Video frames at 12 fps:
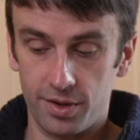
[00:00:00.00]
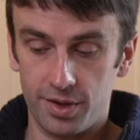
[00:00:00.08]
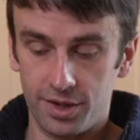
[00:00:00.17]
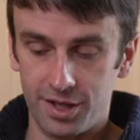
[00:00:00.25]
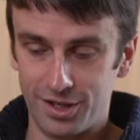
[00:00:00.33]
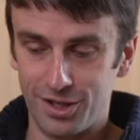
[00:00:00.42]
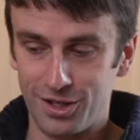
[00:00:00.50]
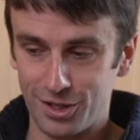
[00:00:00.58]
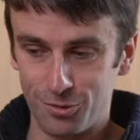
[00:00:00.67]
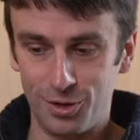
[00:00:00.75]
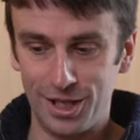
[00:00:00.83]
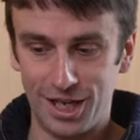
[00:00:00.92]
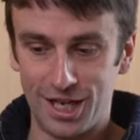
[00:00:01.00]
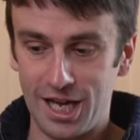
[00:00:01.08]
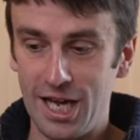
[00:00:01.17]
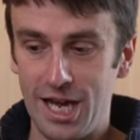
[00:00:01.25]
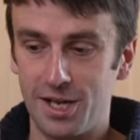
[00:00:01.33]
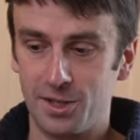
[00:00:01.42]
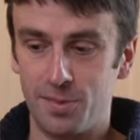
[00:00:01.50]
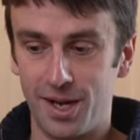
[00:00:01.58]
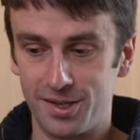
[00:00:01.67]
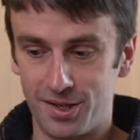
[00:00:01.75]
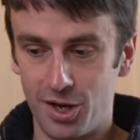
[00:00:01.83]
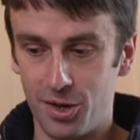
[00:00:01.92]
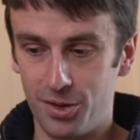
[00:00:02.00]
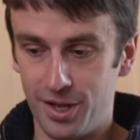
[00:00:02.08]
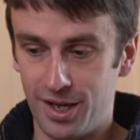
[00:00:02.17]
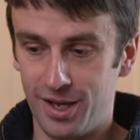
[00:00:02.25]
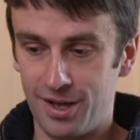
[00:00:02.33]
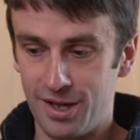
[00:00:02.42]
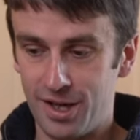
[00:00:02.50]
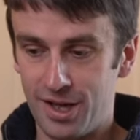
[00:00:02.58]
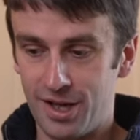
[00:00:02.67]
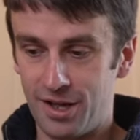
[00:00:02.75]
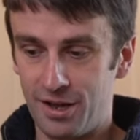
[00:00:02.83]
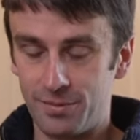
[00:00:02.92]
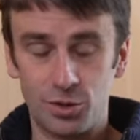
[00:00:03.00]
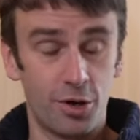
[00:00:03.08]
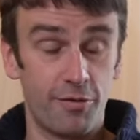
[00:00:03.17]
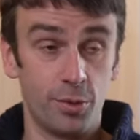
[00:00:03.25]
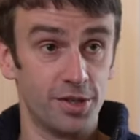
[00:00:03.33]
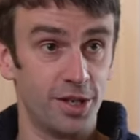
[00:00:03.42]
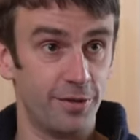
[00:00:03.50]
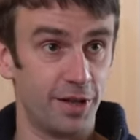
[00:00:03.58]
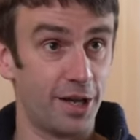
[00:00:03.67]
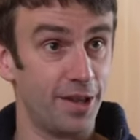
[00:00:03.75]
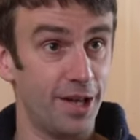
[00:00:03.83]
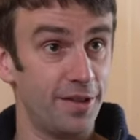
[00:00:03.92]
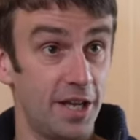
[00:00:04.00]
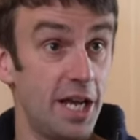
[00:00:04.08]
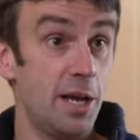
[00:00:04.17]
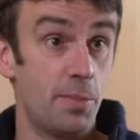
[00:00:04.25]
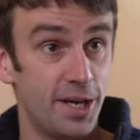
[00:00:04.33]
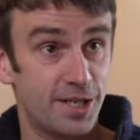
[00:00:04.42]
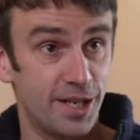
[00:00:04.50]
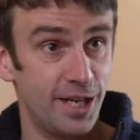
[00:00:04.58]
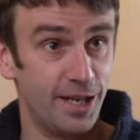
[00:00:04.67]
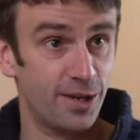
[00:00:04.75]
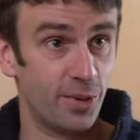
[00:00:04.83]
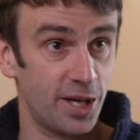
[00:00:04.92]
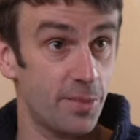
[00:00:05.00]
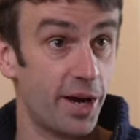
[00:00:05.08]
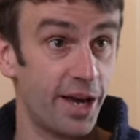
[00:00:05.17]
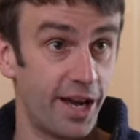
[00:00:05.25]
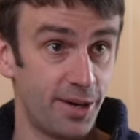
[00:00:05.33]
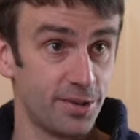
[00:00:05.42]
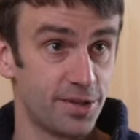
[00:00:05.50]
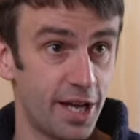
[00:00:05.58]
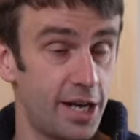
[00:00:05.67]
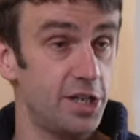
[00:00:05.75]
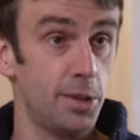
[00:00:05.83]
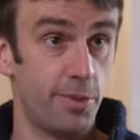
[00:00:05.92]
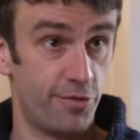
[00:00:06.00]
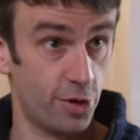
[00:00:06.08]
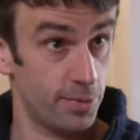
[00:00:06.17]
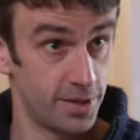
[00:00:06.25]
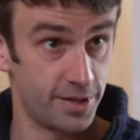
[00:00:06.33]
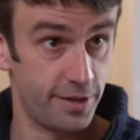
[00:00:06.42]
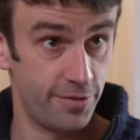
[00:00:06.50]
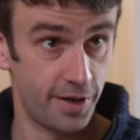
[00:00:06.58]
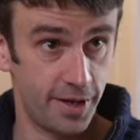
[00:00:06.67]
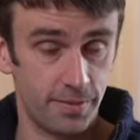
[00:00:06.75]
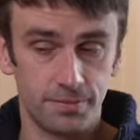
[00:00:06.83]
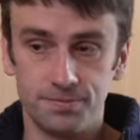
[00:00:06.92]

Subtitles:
there's a really key aspect that on the, I'm sure everyone's heard of like the EPC when you buy a house, energy performance certificate.